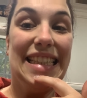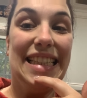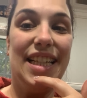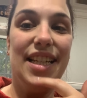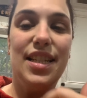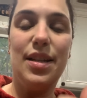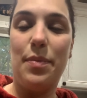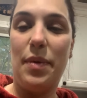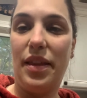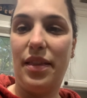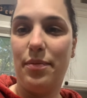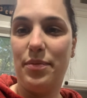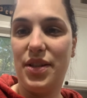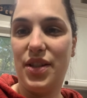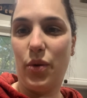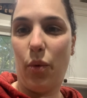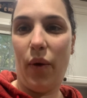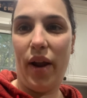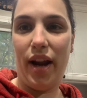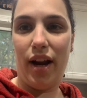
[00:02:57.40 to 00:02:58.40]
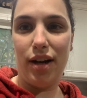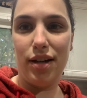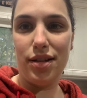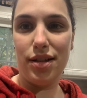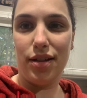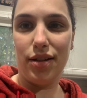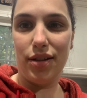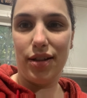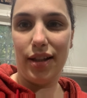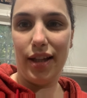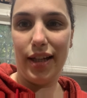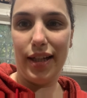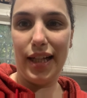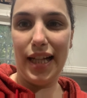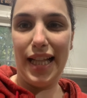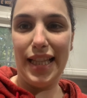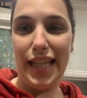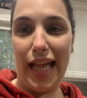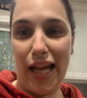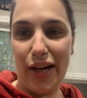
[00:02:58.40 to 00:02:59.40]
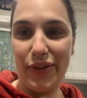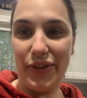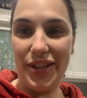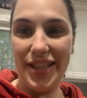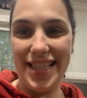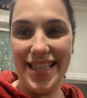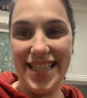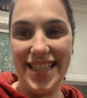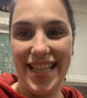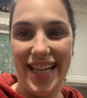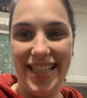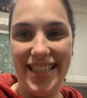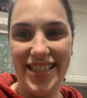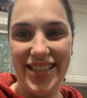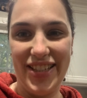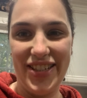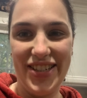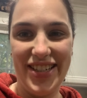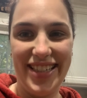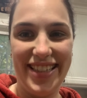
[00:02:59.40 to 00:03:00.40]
to make them square, to look like a lateral incisor.